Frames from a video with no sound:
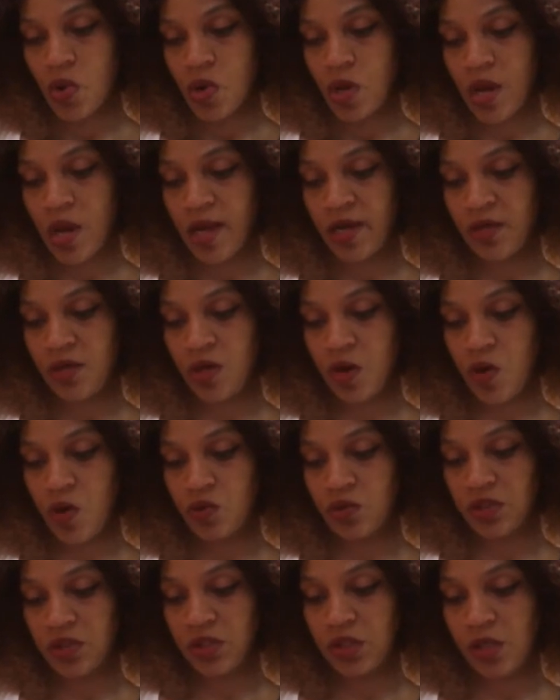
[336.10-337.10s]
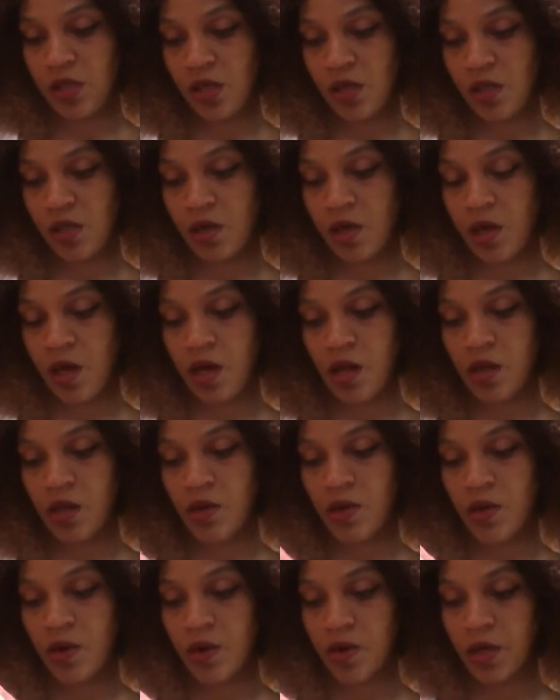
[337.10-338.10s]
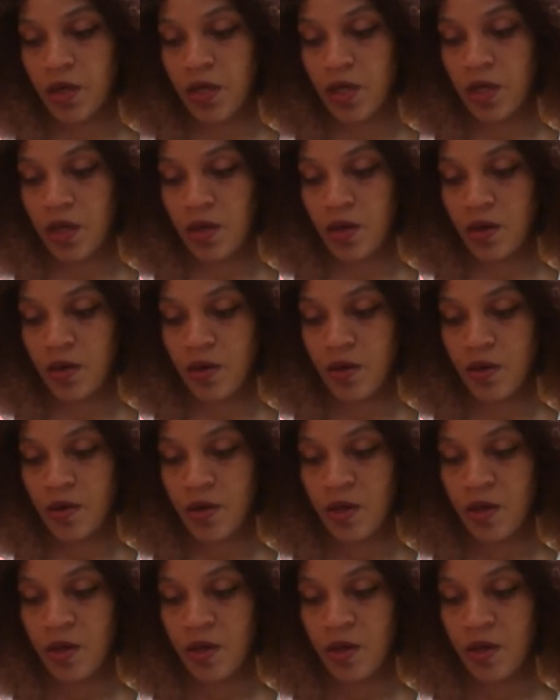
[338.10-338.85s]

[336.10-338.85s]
I don't see the color on here.